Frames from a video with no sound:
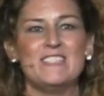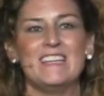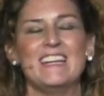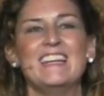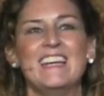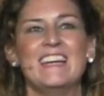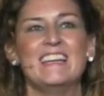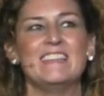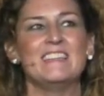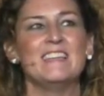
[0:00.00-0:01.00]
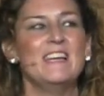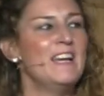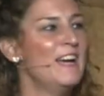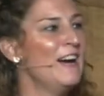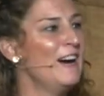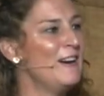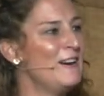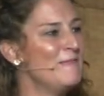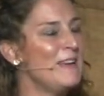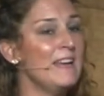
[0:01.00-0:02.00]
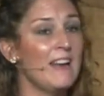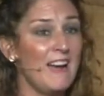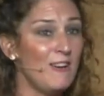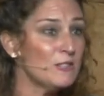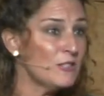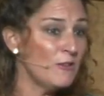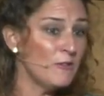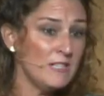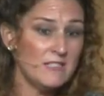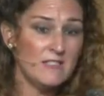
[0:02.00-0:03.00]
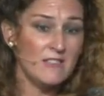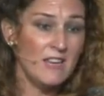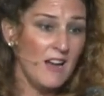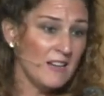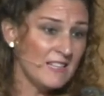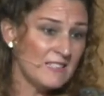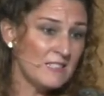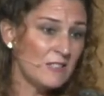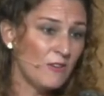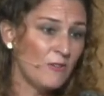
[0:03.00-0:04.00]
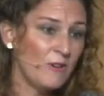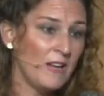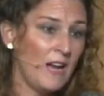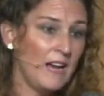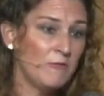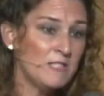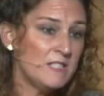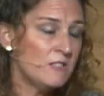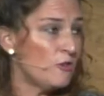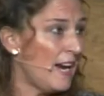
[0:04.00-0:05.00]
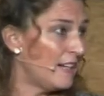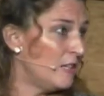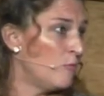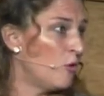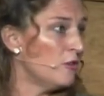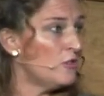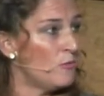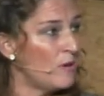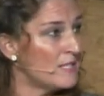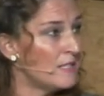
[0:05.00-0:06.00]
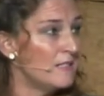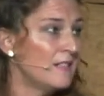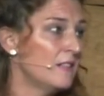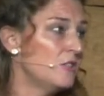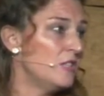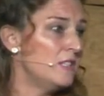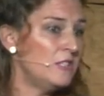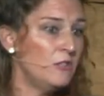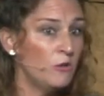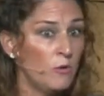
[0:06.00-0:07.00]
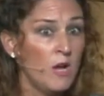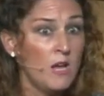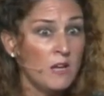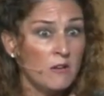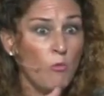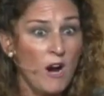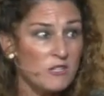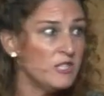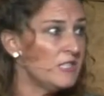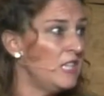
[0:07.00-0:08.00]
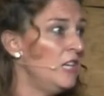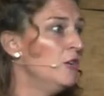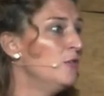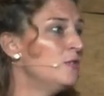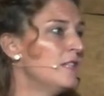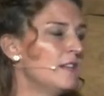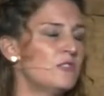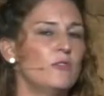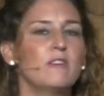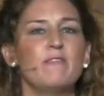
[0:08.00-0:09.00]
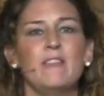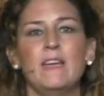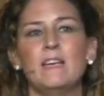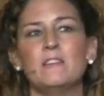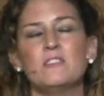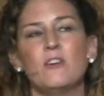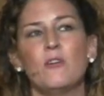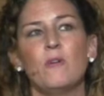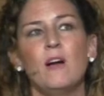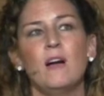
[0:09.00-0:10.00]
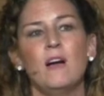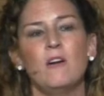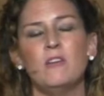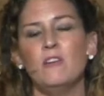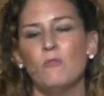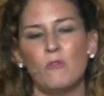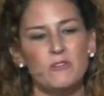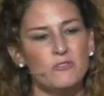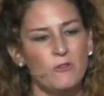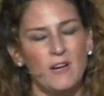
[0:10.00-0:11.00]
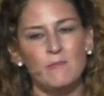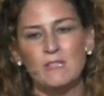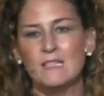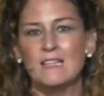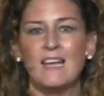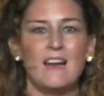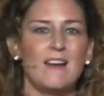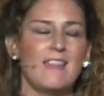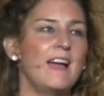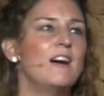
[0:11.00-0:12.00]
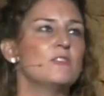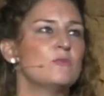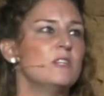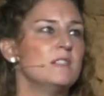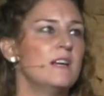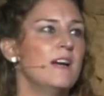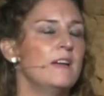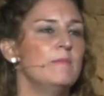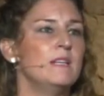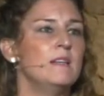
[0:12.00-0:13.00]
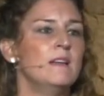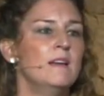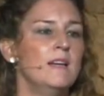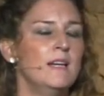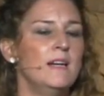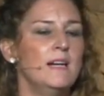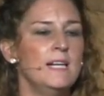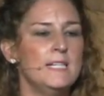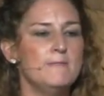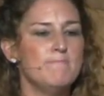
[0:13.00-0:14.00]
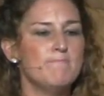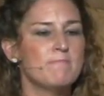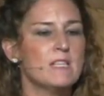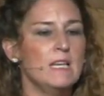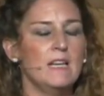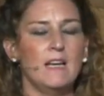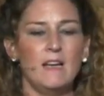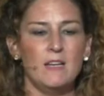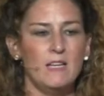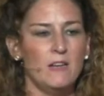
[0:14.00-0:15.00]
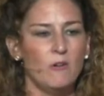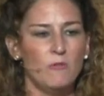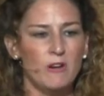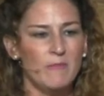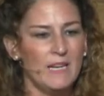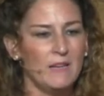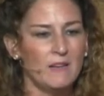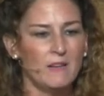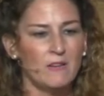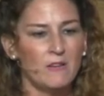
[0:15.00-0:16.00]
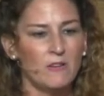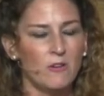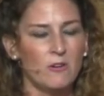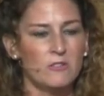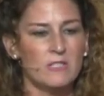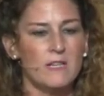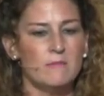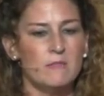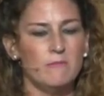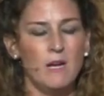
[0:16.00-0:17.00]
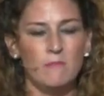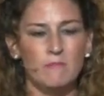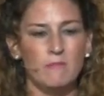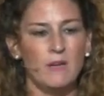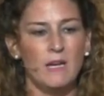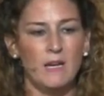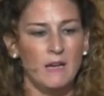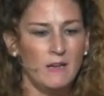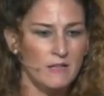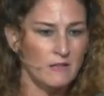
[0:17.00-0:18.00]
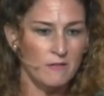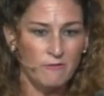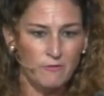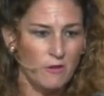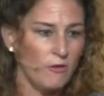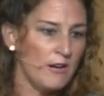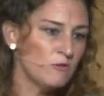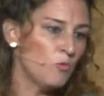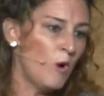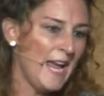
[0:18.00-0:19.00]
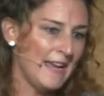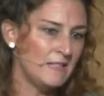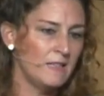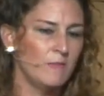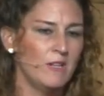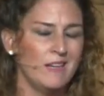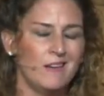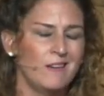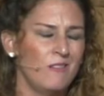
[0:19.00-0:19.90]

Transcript: did, and so to speak. Um, and also, he's the youngest, so I was distracted more, so wasn't diligent to watch his cues and that right. sort of thing. So uh, you know, we're scrambling to get out of the house one time, and um, and you know, one of my girls comes, mom Eh, the the ground's wet, and I'm like,